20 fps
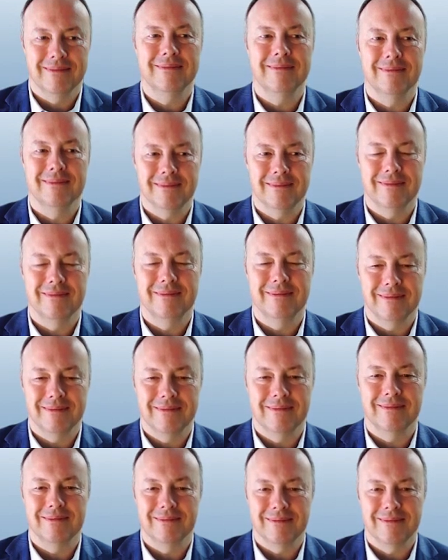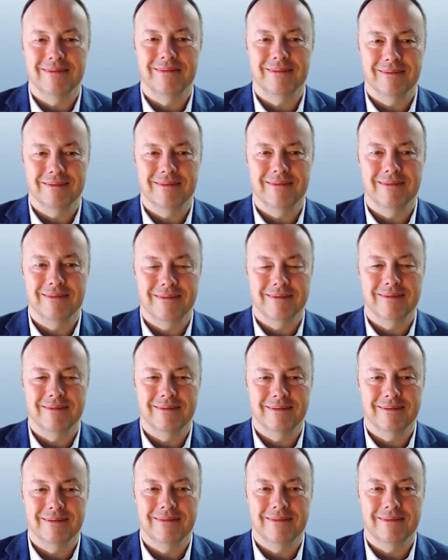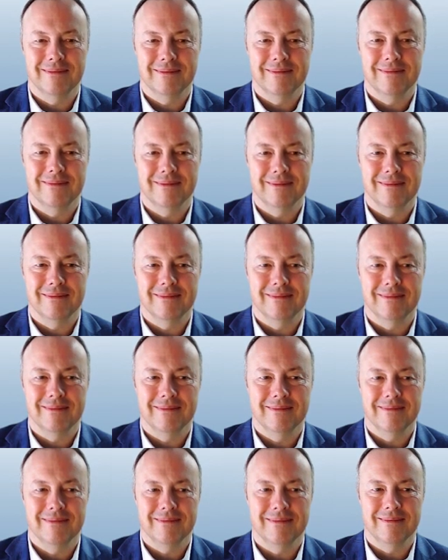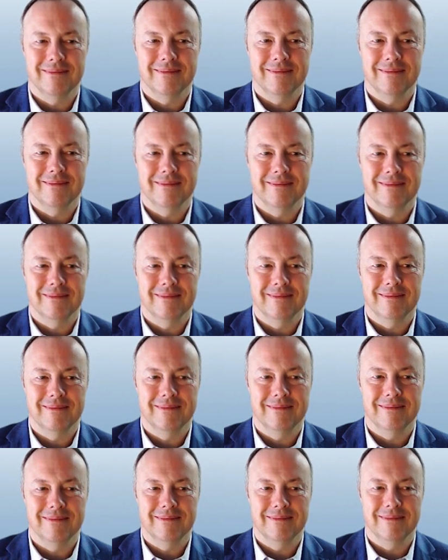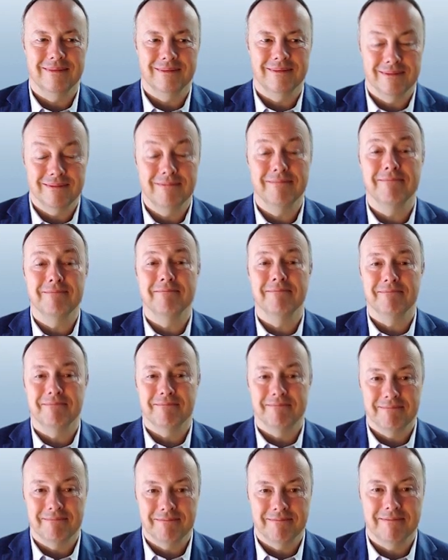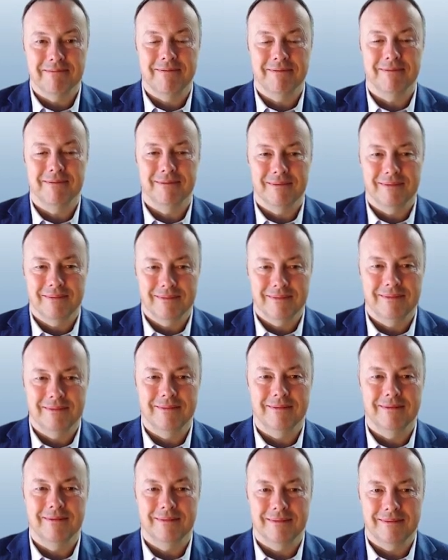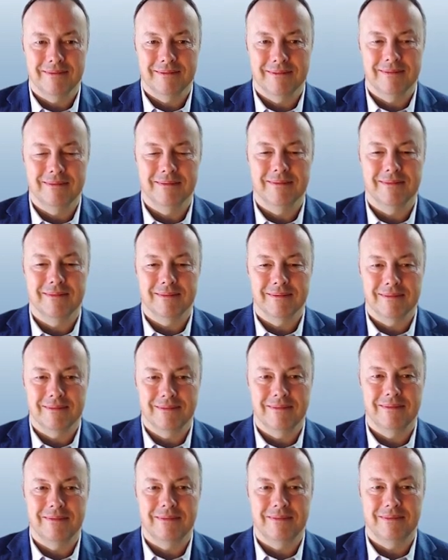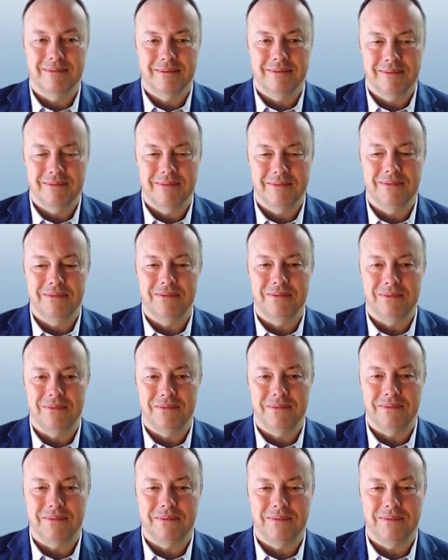No words are spoken by the person on screen.